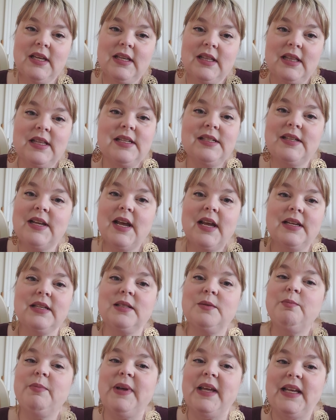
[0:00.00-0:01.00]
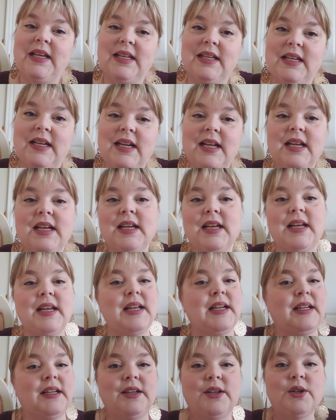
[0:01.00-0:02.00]
This has been
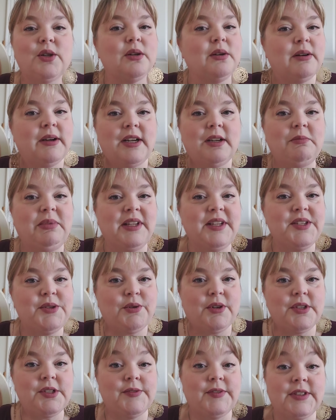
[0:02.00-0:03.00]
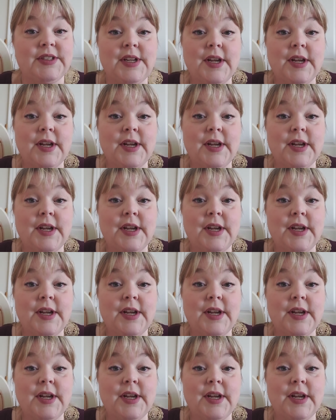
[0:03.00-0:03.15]
an incredibly stressful